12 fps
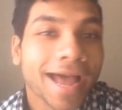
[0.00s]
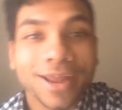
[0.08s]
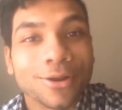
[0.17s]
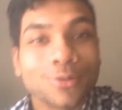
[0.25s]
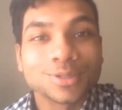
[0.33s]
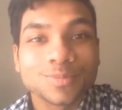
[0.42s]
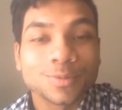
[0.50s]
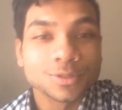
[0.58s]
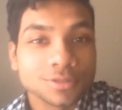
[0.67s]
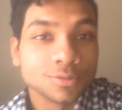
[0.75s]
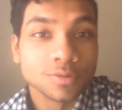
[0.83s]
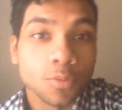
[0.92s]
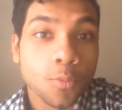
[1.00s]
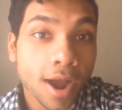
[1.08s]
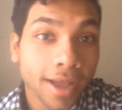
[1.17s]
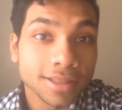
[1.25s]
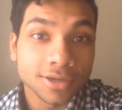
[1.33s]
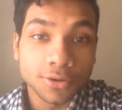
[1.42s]
I know I was supposed to do it a
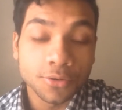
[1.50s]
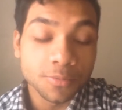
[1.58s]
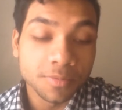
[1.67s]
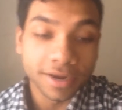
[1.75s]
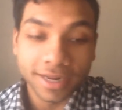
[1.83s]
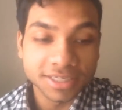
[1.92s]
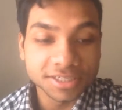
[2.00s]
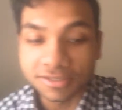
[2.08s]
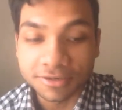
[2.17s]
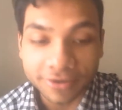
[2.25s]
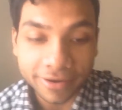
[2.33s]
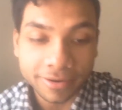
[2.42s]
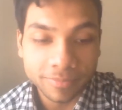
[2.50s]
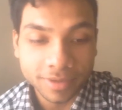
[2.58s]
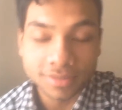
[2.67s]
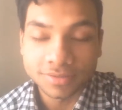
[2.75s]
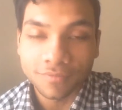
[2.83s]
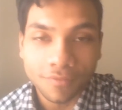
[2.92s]
while ago, but I just couldn't
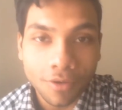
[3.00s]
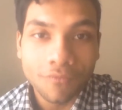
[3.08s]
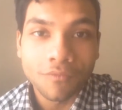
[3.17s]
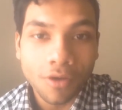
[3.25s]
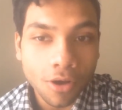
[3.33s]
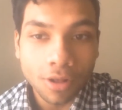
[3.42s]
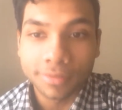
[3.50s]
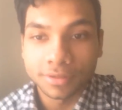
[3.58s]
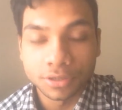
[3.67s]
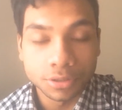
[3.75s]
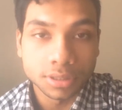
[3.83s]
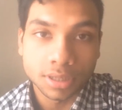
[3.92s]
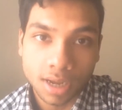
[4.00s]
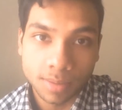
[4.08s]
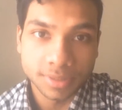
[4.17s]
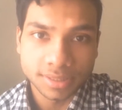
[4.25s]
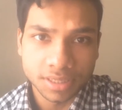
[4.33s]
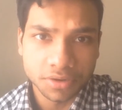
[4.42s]
because of all the good
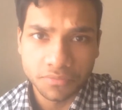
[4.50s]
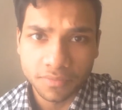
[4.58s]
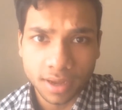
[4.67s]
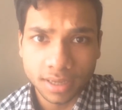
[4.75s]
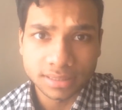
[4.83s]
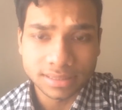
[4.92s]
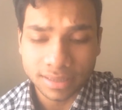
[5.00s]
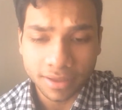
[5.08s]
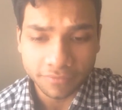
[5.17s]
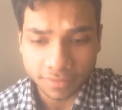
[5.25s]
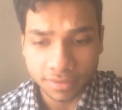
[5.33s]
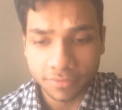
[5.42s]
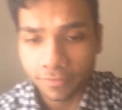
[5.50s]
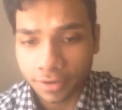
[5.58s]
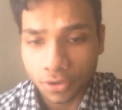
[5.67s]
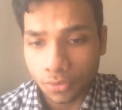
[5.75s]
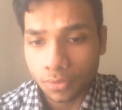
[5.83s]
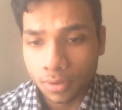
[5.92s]
comments that you guys left in the
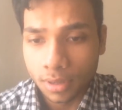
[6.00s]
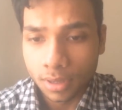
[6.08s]
video.